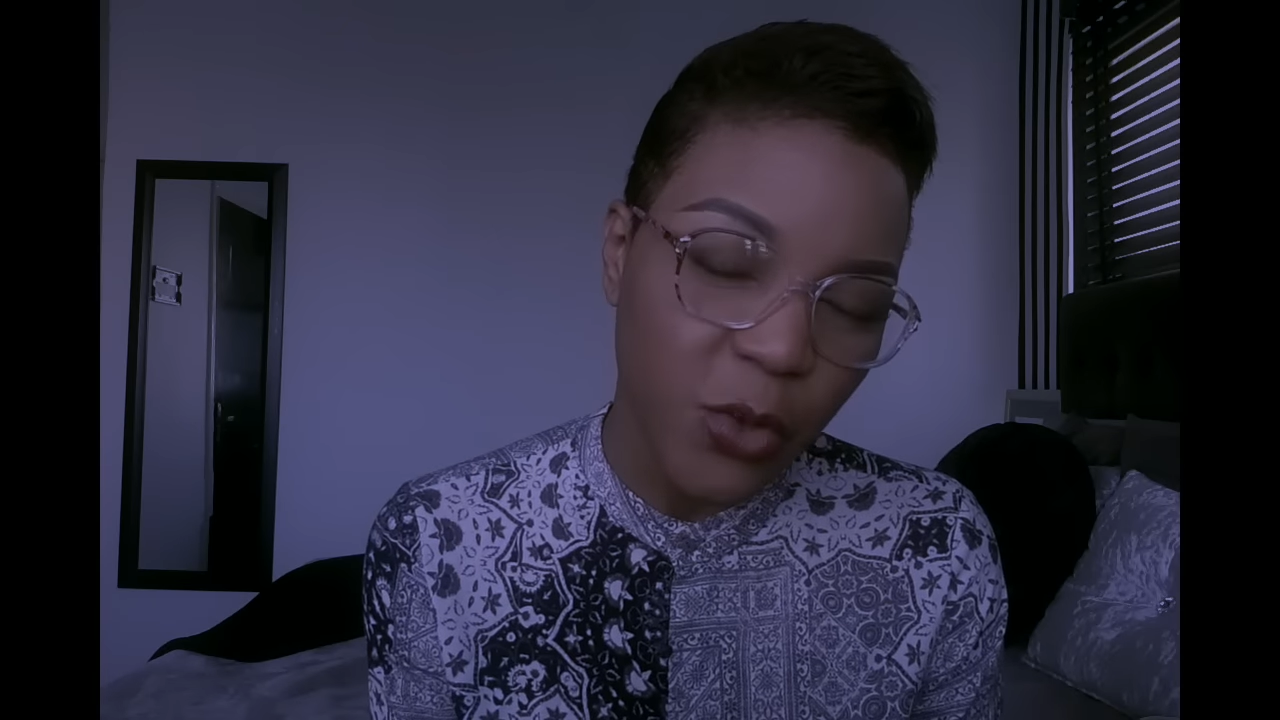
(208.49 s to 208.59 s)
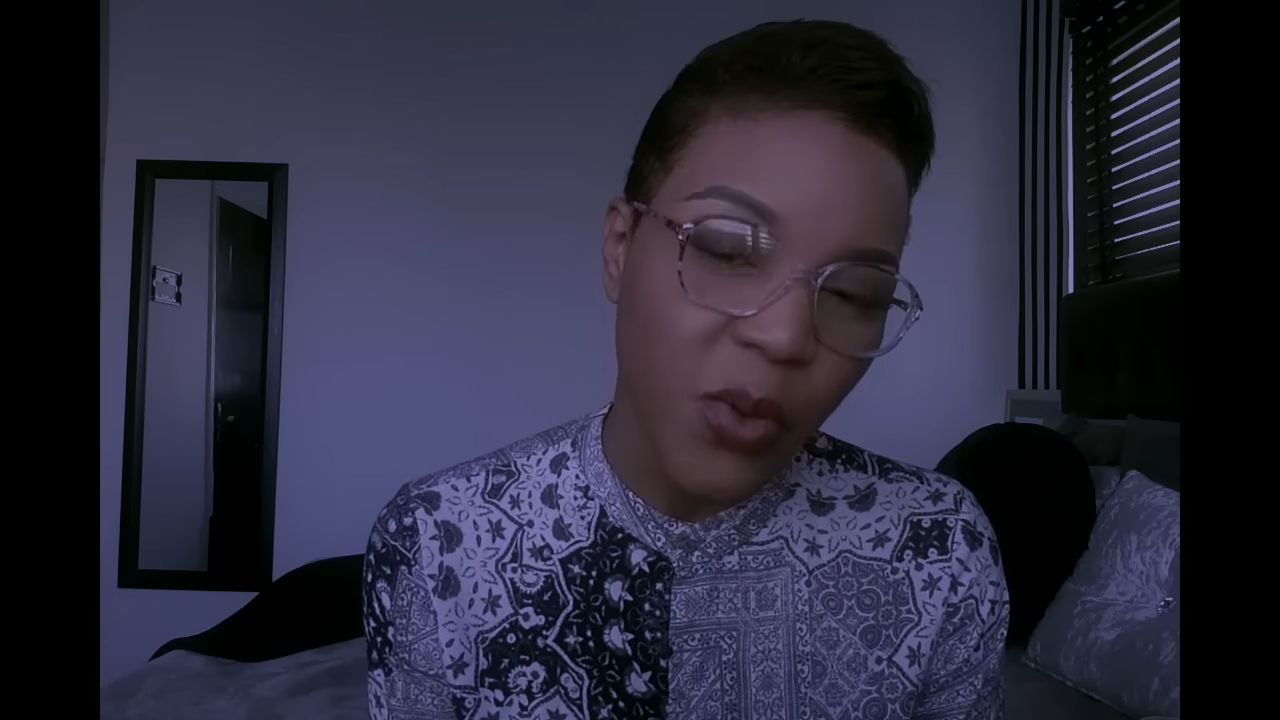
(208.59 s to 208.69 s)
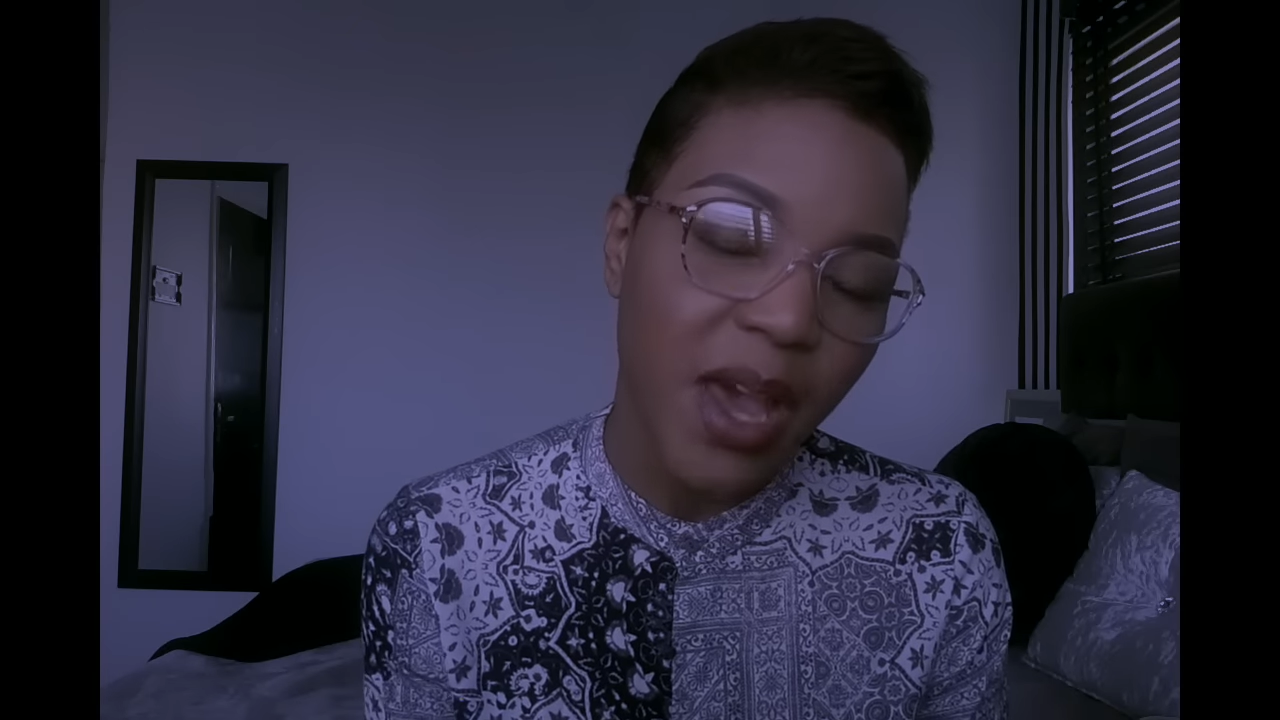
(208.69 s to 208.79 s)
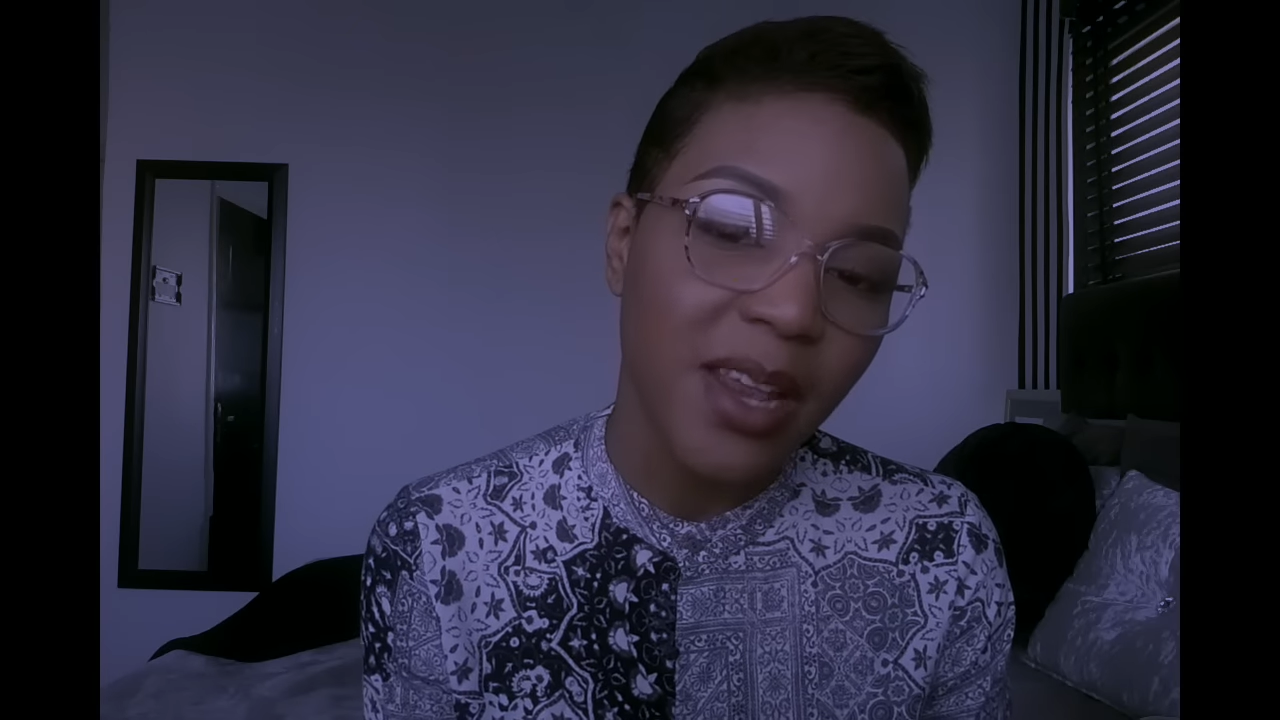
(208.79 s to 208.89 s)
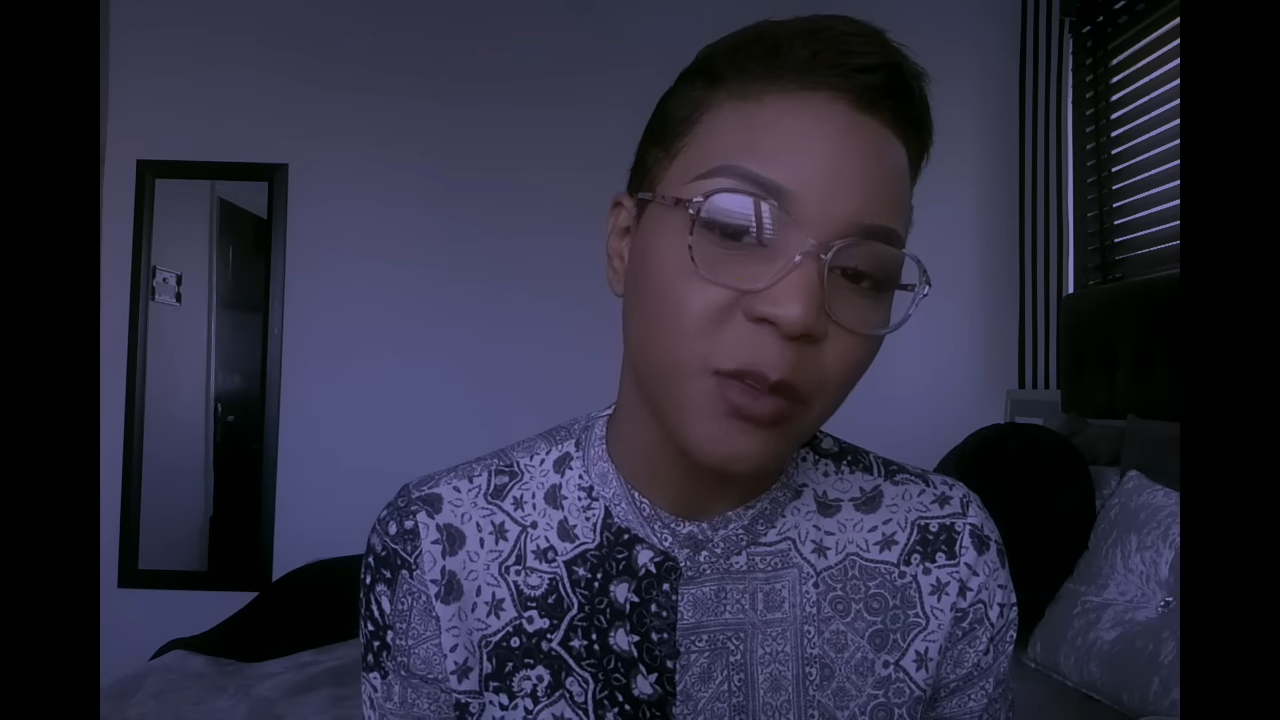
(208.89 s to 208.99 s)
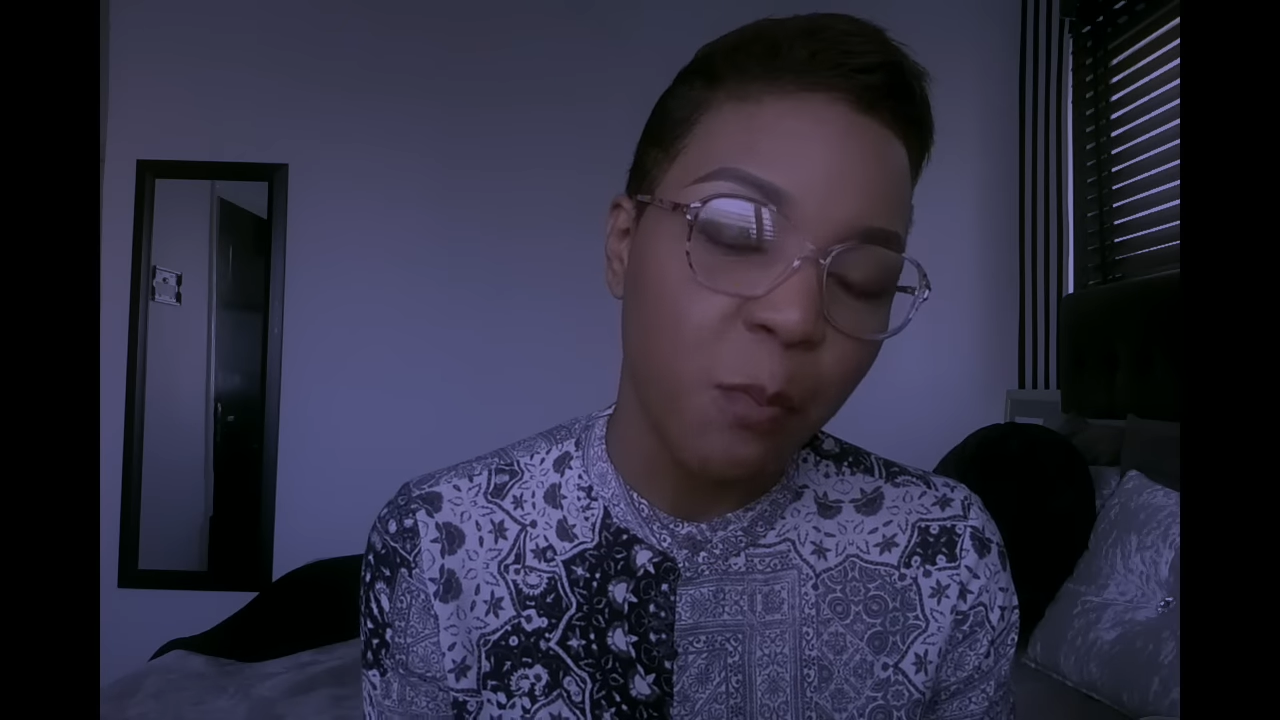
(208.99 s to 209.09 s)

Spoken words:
you get as